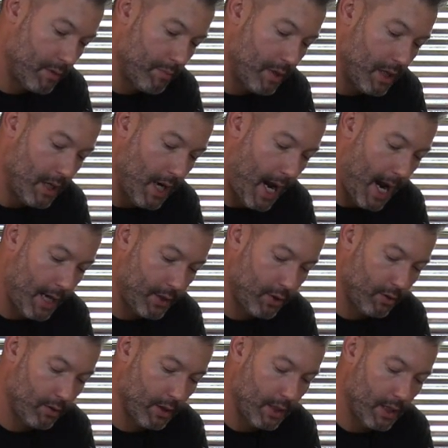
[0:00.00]
to be
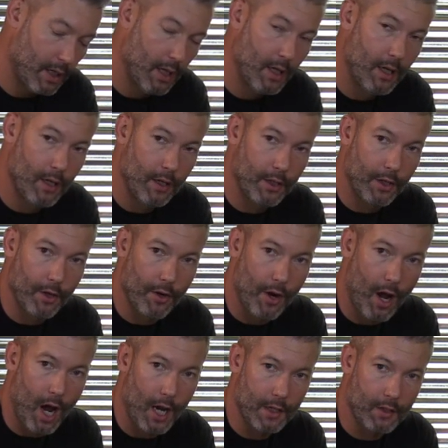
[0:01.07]
naturally, you're
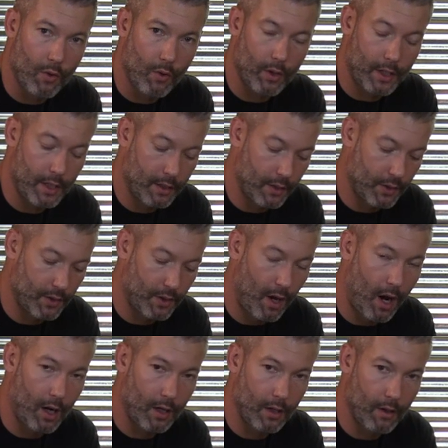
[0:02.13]
not torquing the
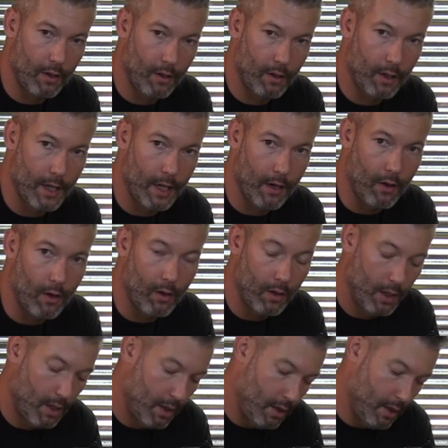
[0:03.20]
stock at all.
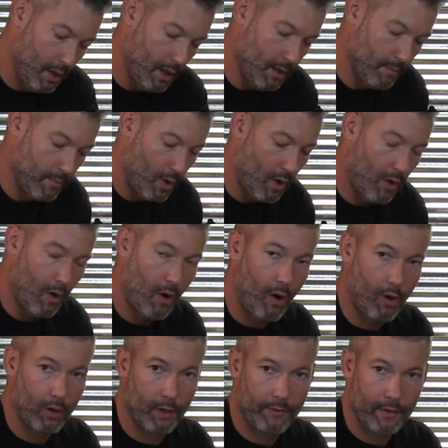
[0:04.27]

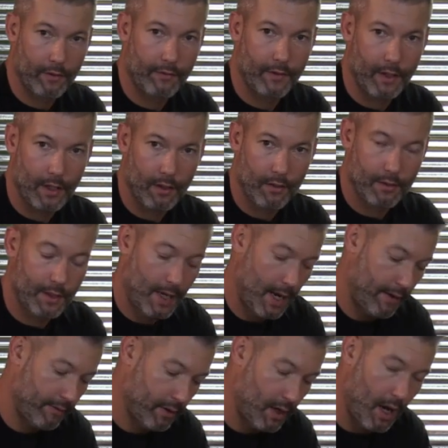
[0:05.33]
All of your fingers
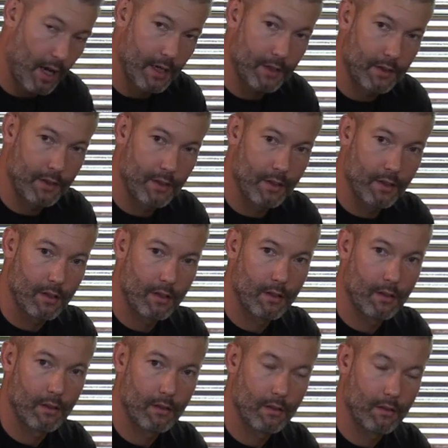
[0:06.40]
have a nice,
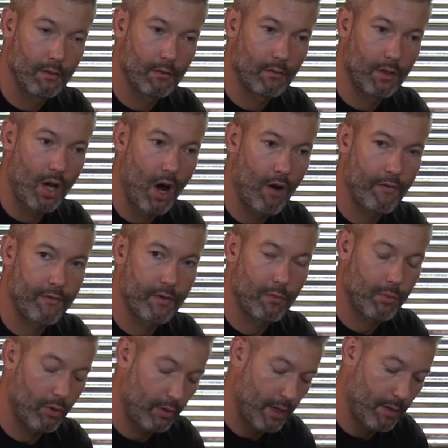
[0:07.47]

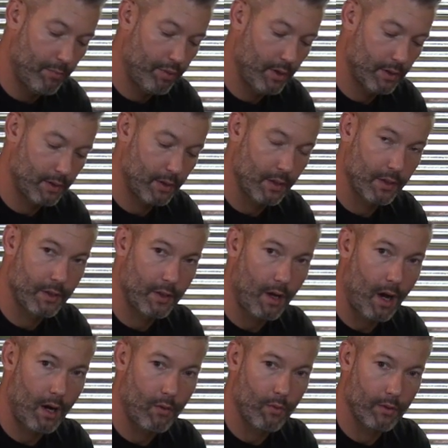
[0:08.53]
comfortable input to the
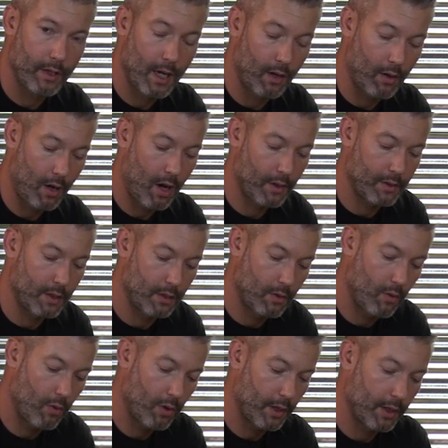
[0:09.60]
stock without causing
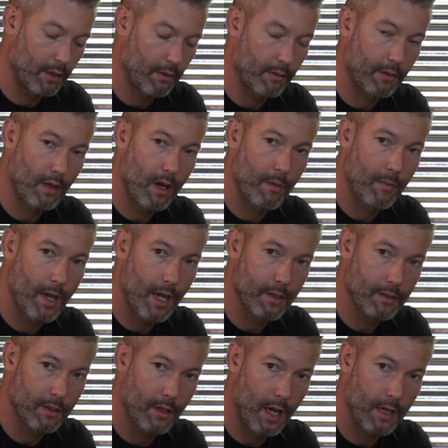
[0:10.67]
torque, and your thumb
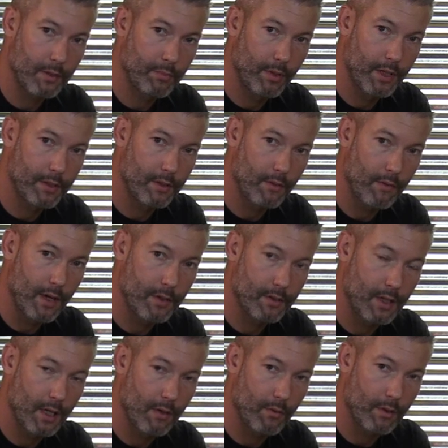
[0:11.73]
has a nice place to
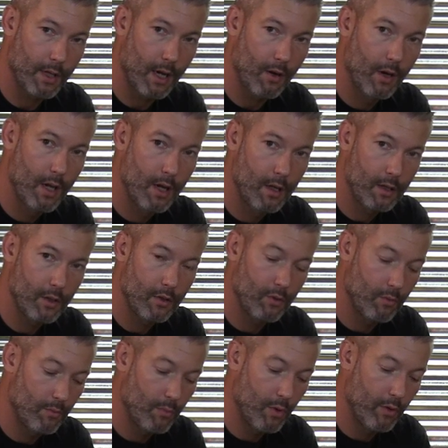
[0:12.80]
rest here without
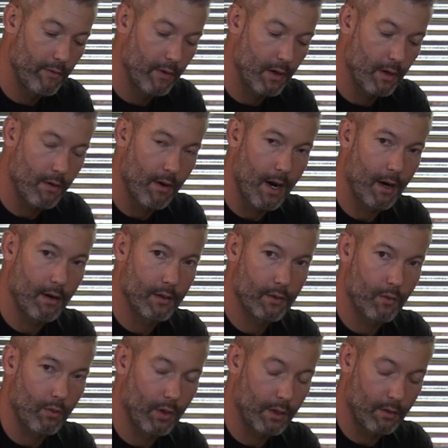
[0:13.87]
you moving it around and
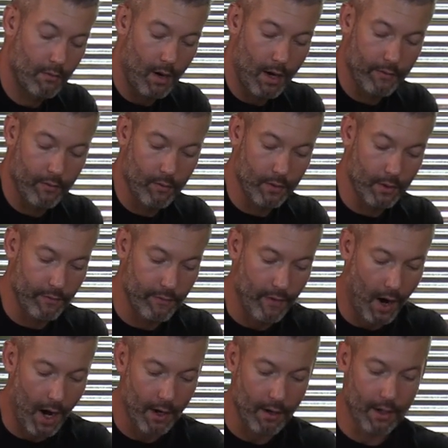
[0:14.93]
torquing the rifle when you
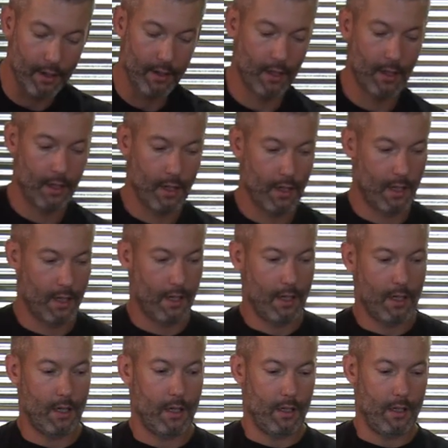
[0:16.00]
fire it.
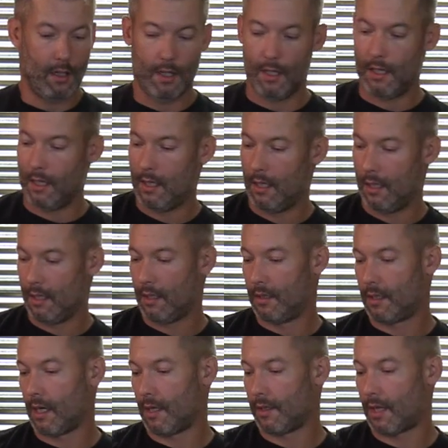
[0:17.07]

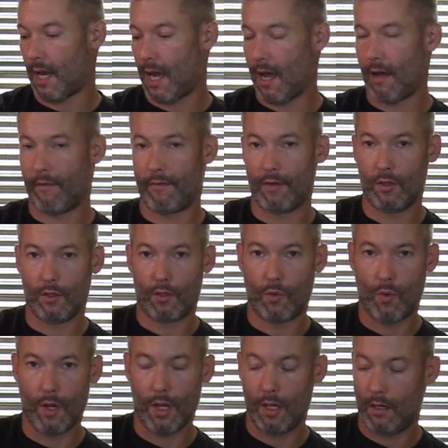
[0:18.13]
It does have
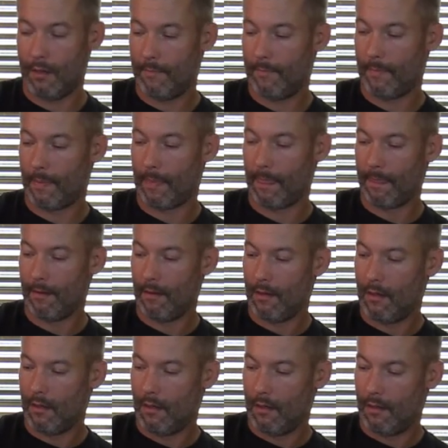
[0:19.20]
twin
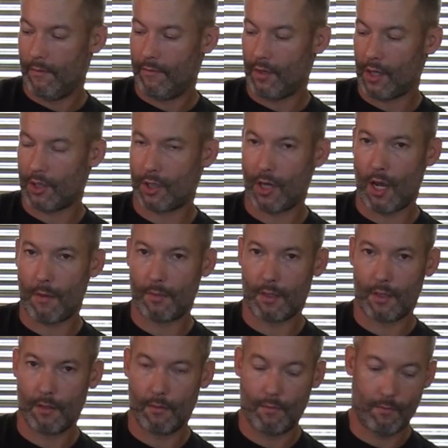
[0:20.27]
flush
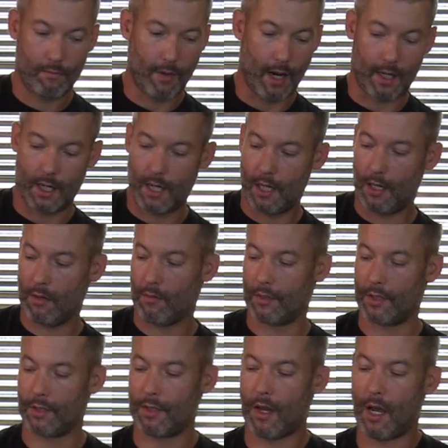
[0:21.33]
cups back here,
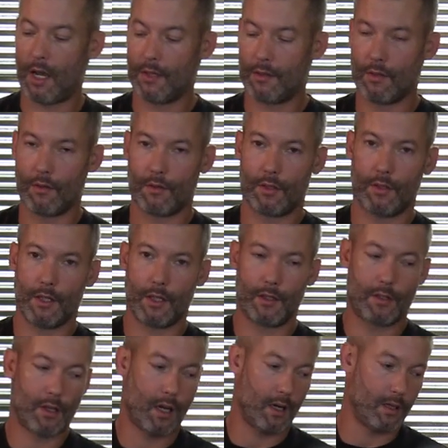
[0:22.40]
which is nice. No sling
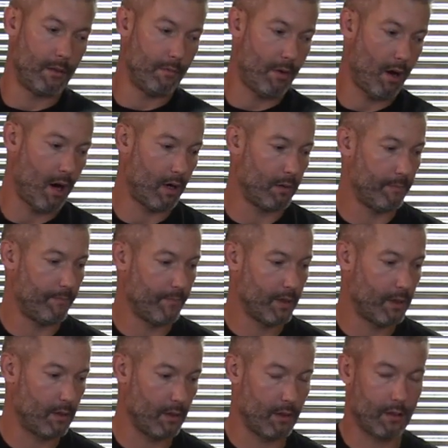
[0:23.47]
stud on the bottom
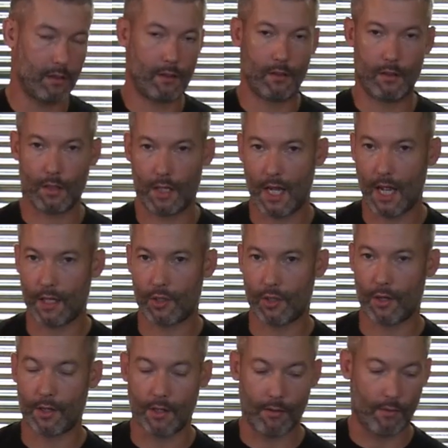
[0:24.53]
to catch
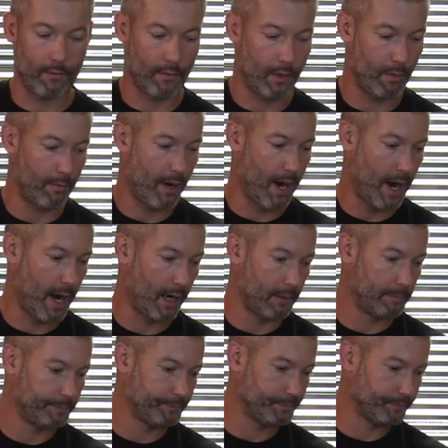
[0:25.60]
on your rear bag